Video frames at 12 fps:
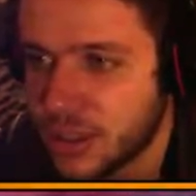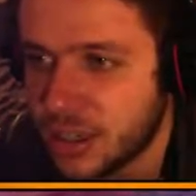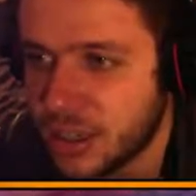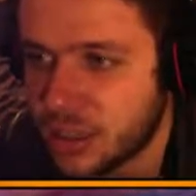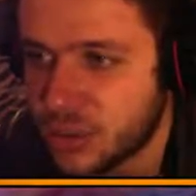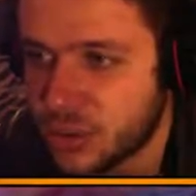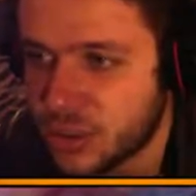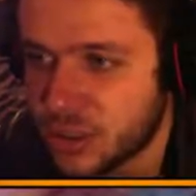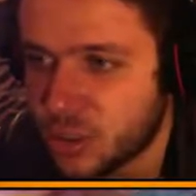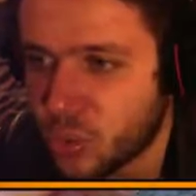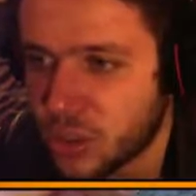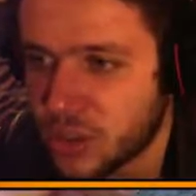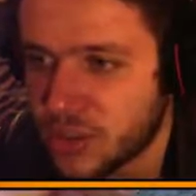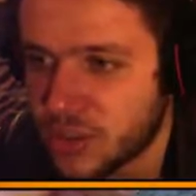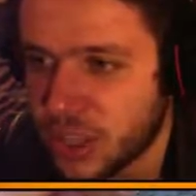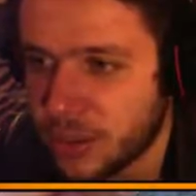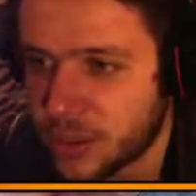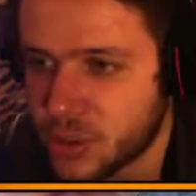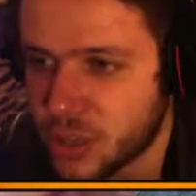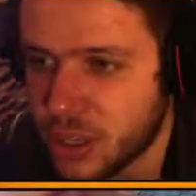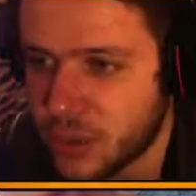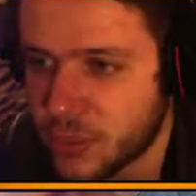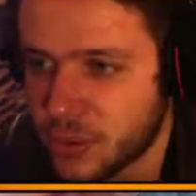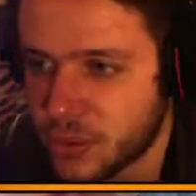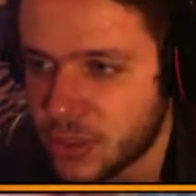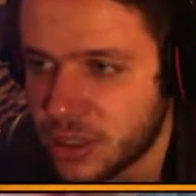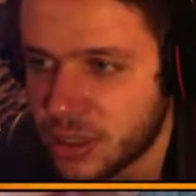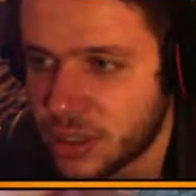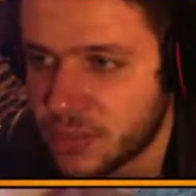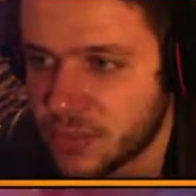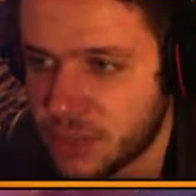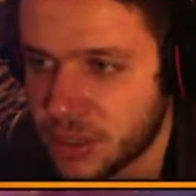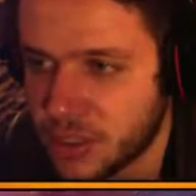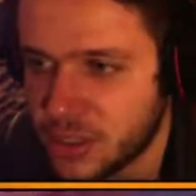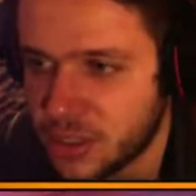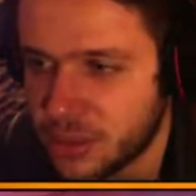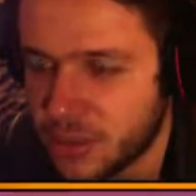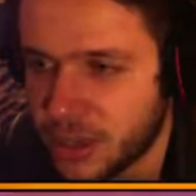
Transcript: I took a lot of damage, now I'm going to get beaten up